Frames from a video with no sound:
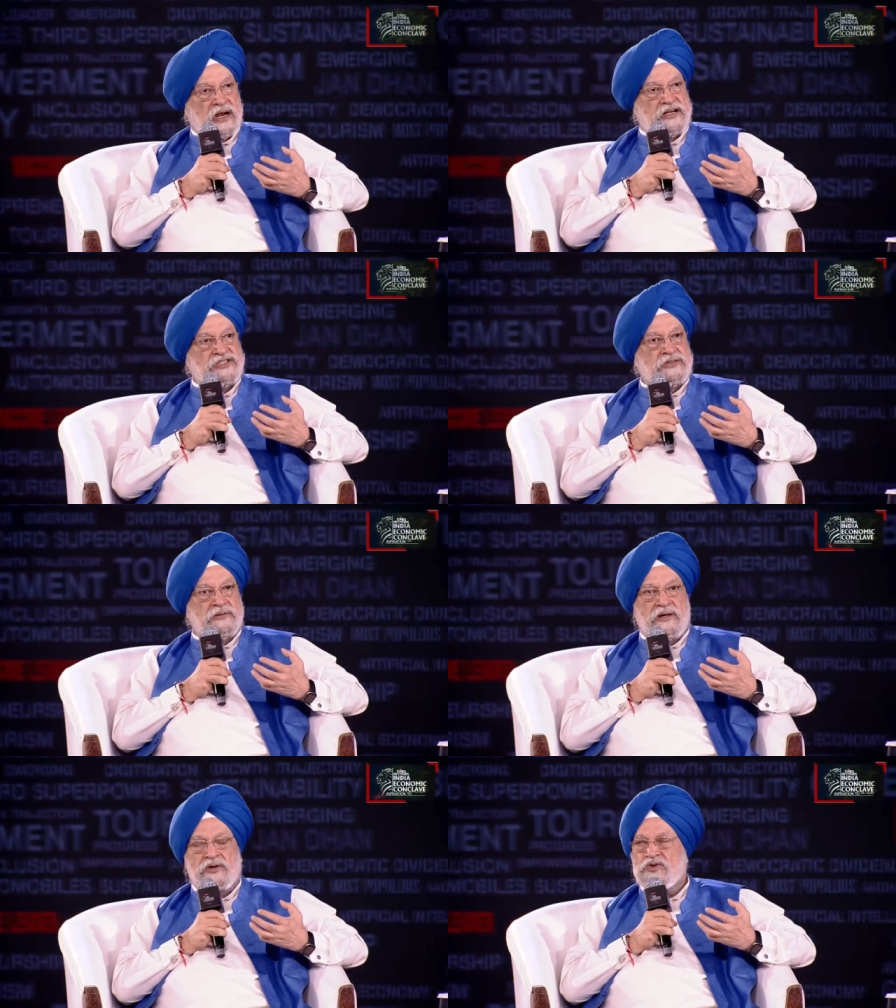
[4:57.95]
It's
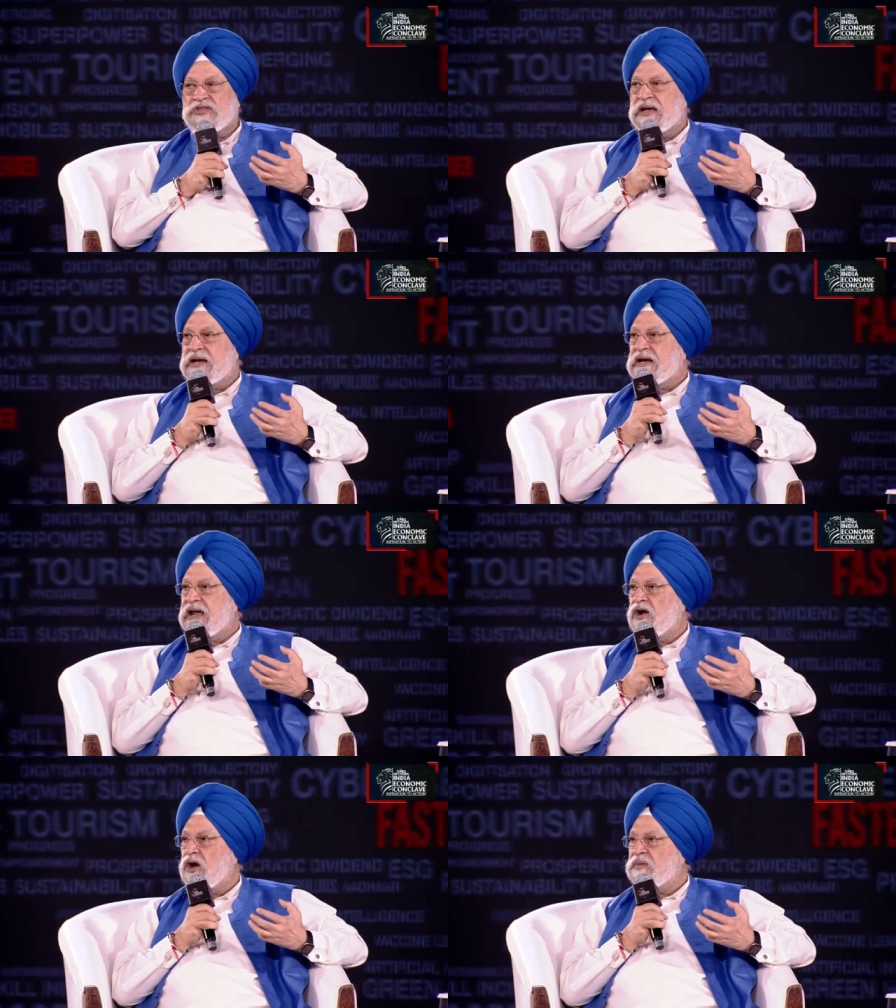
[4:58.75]
to say that
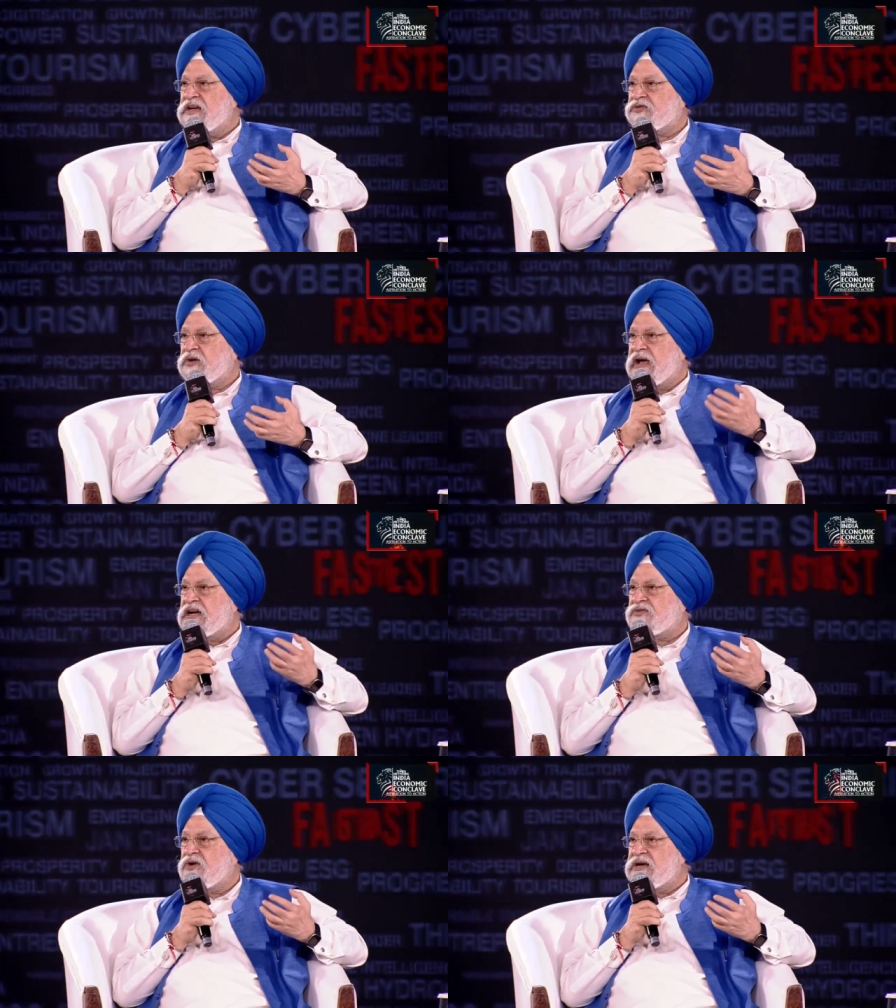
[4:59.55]
there are lobbies for
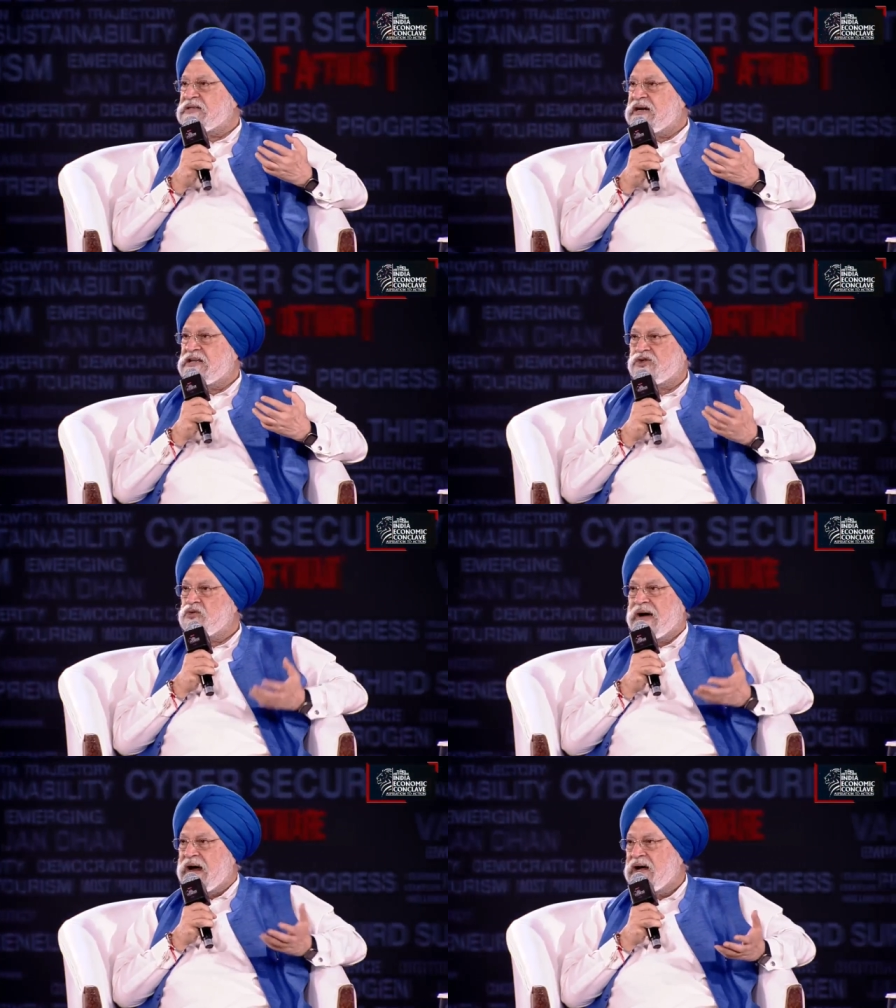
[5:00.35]
X, Y, and Z is
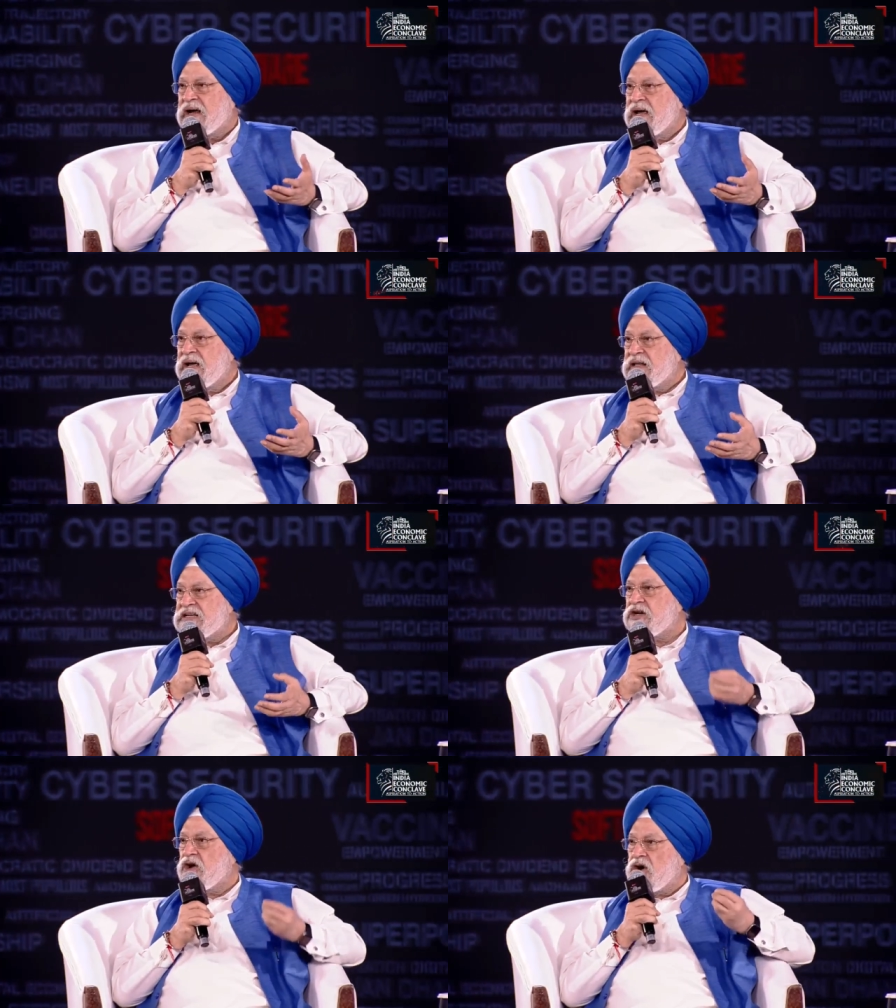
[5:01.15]
too mild.
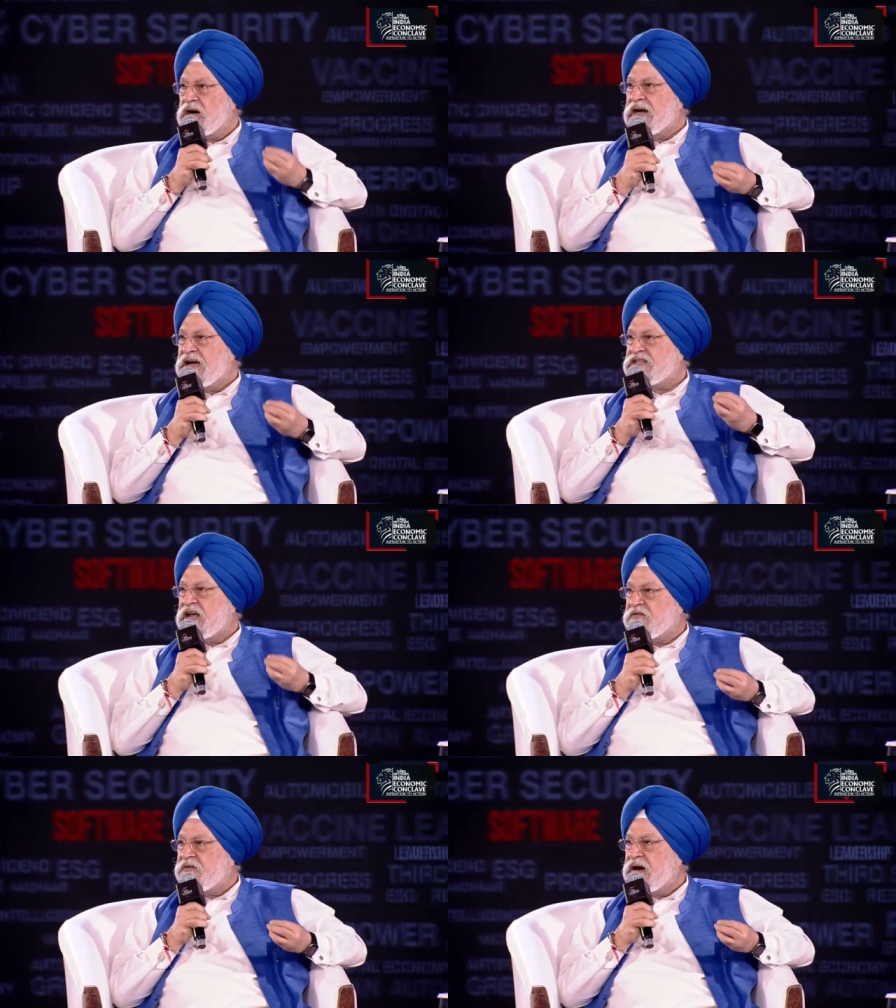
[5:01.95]
There's an organized
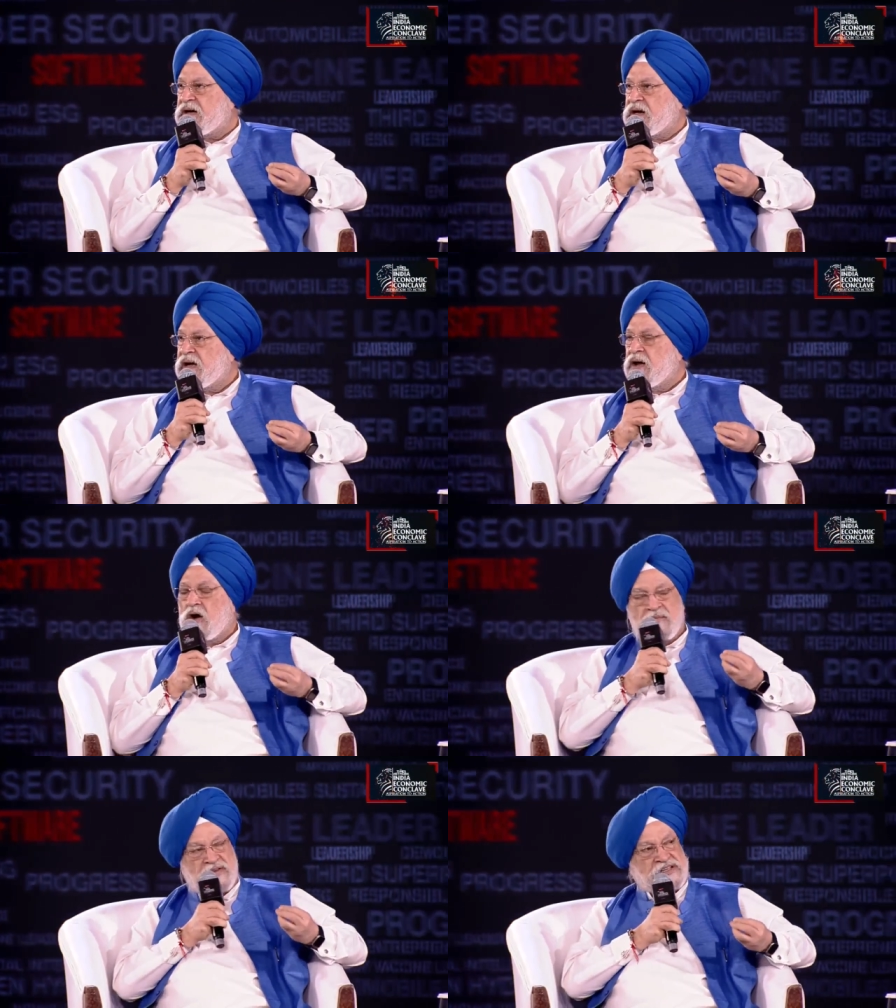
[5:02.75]
effort,
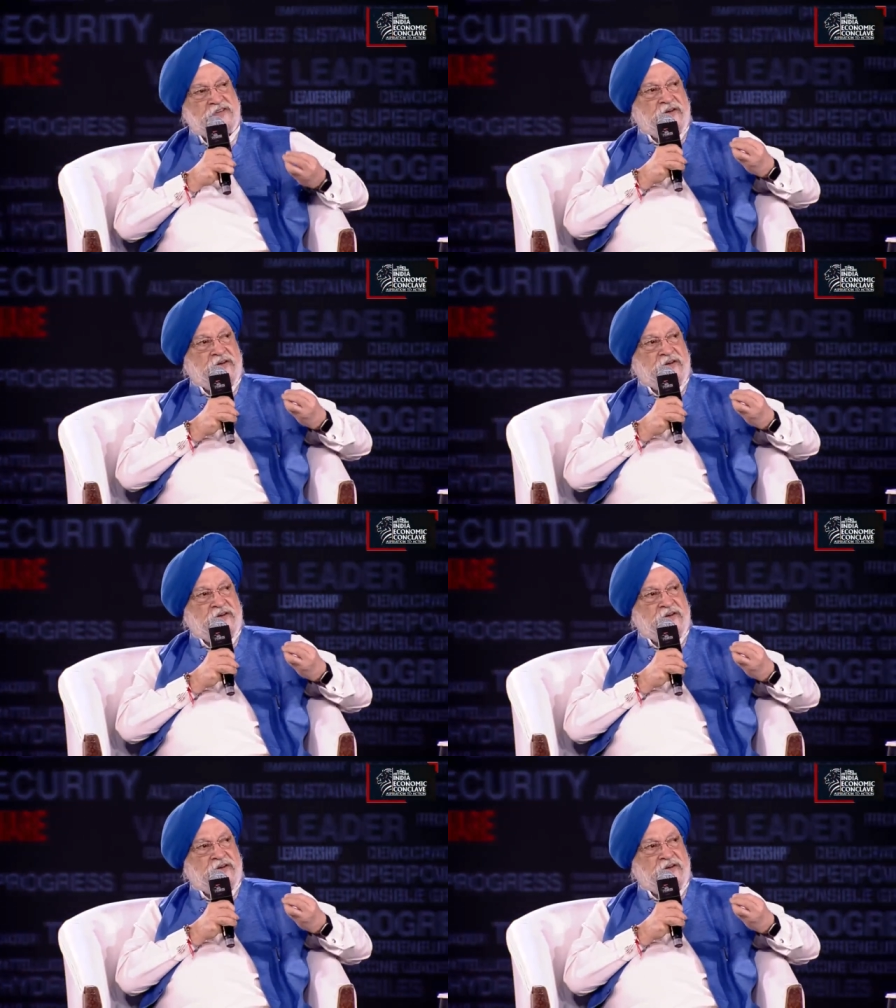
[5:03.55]
obviously